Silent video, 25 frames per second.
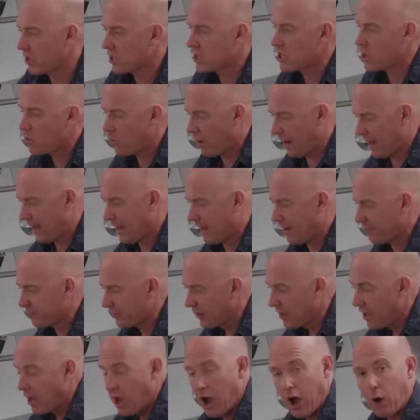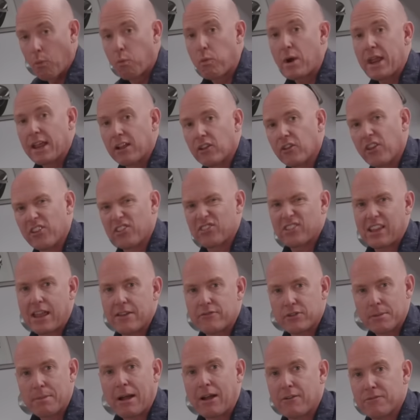you have a wheel that's
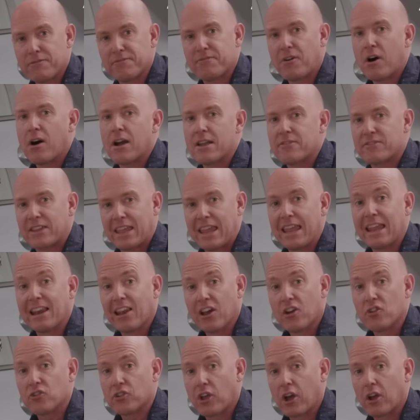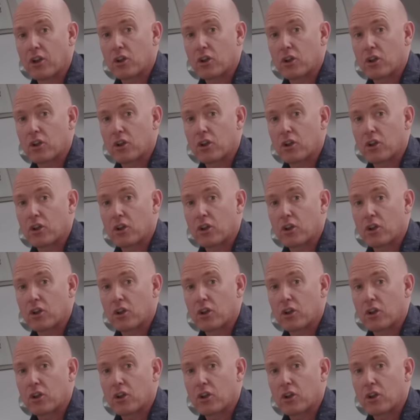saved about 5 kilos a